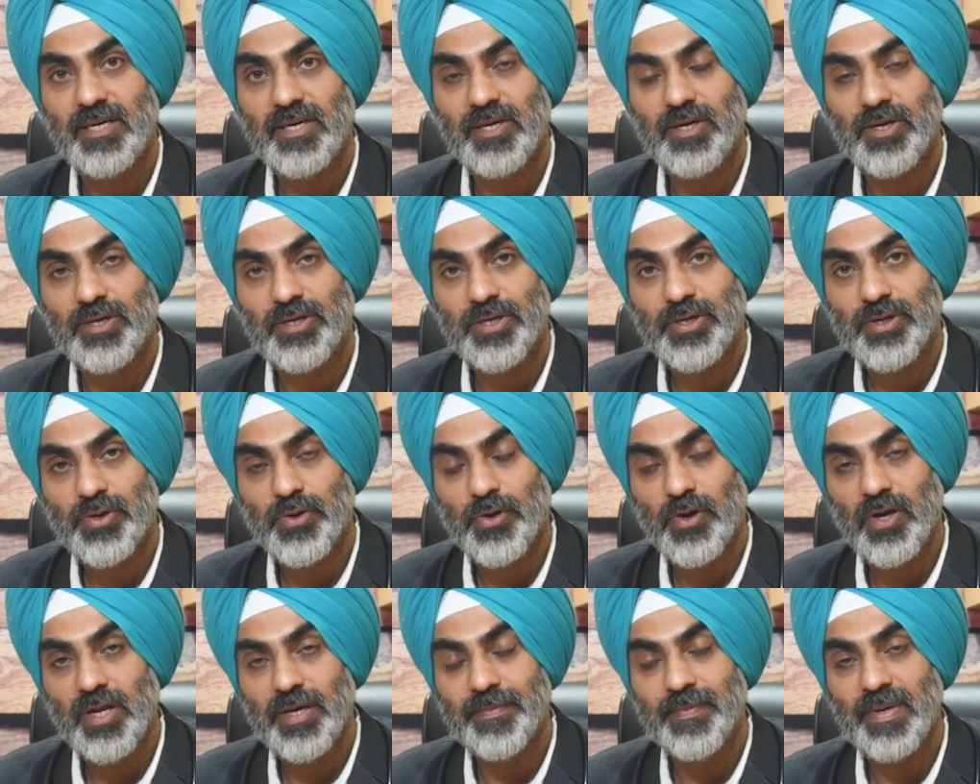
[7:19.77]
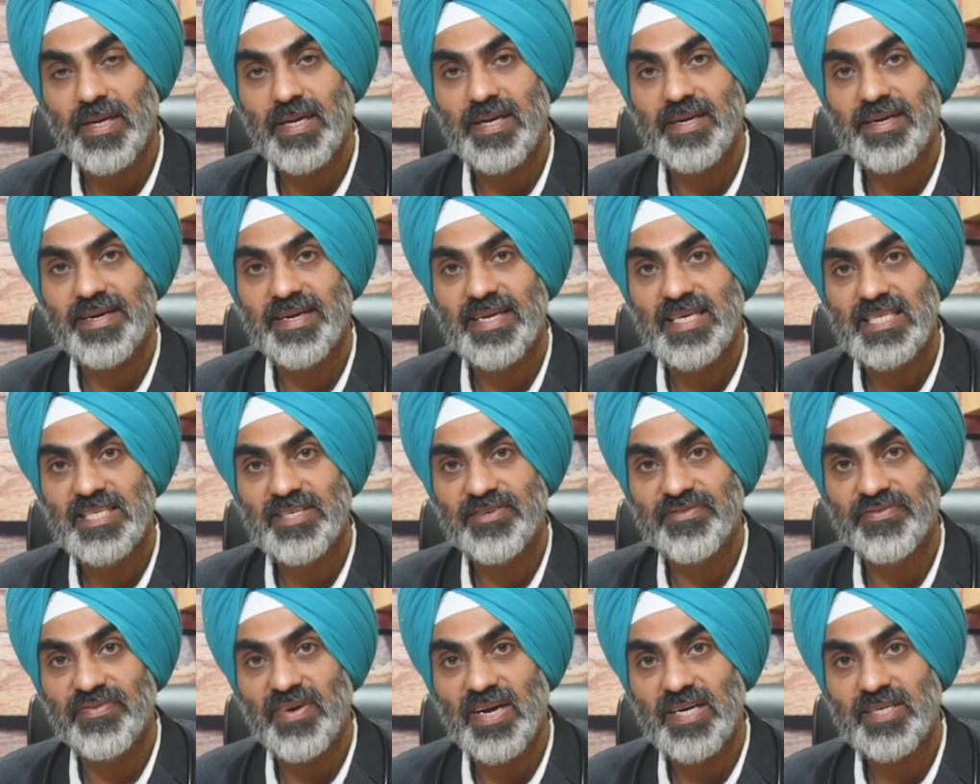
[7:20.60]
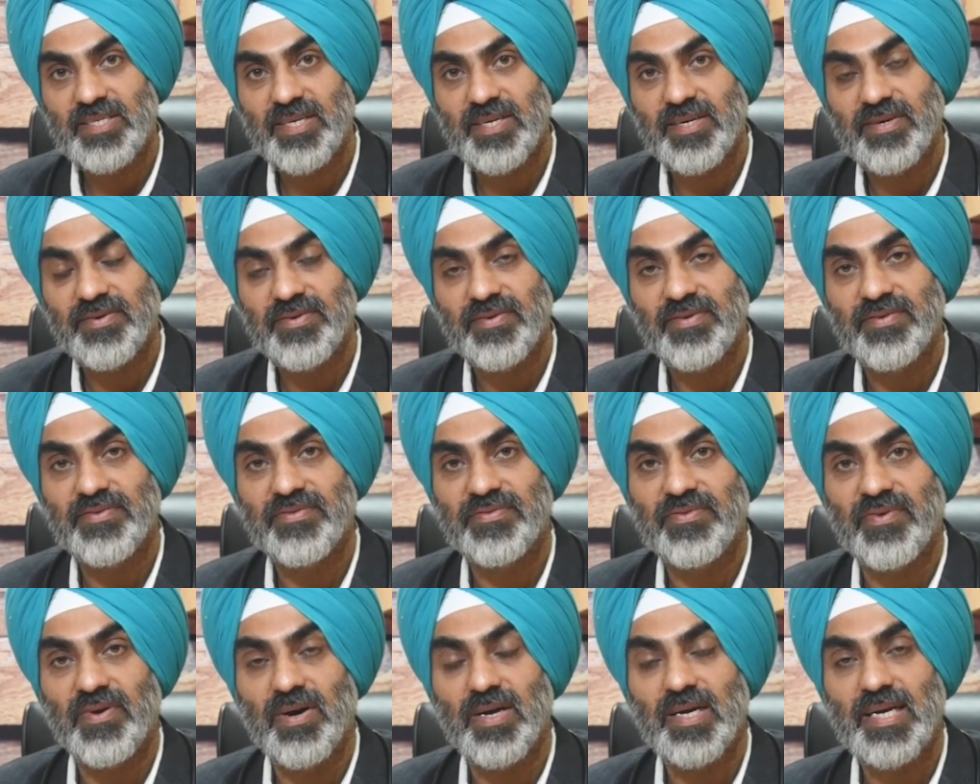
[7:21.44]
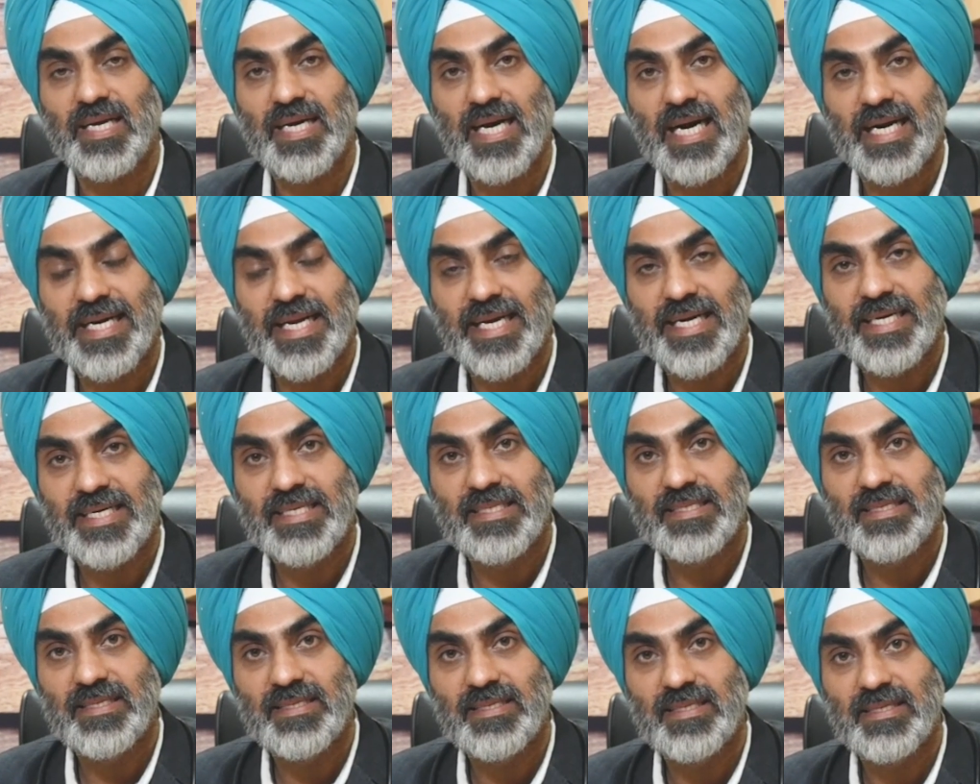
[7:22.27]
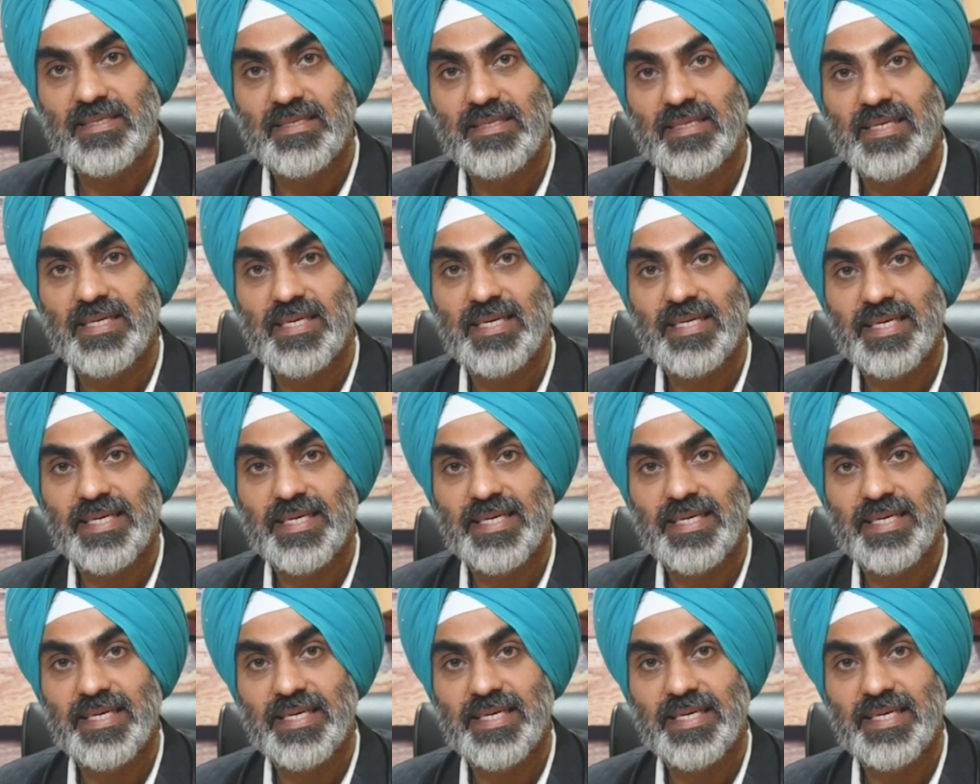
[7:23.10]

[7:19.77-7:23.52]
controllable risk factor for cardiac diseases,